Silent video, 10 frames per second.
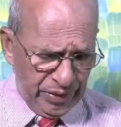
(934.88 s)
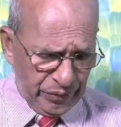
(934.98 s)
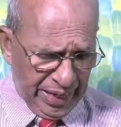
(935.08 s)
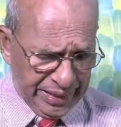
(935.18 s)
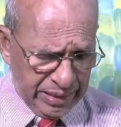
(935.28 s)
we
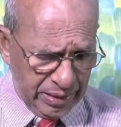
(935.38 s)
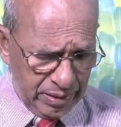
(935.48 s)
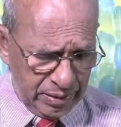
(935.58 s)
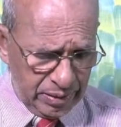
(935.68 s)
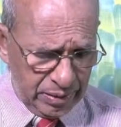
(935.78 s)
read
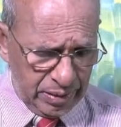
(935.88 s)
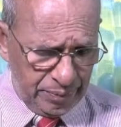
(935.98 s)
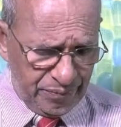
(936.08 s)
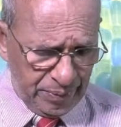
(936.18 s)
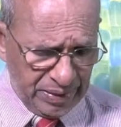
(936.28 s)

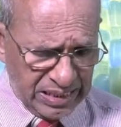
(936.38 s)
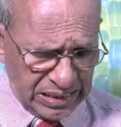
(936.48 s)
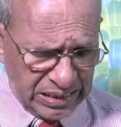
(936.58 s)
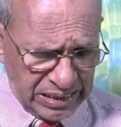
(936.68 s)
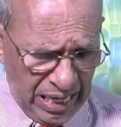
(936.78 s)
from the
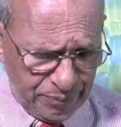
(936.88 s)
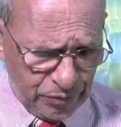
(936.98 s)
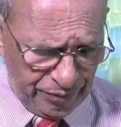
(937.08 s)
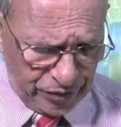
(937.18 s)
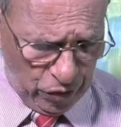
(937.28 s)
6th
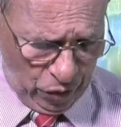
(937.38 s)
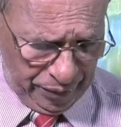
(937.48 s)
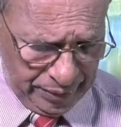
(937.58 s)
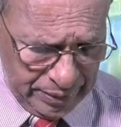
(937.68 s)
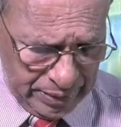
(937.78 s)
chapter of
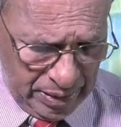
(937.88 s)
John,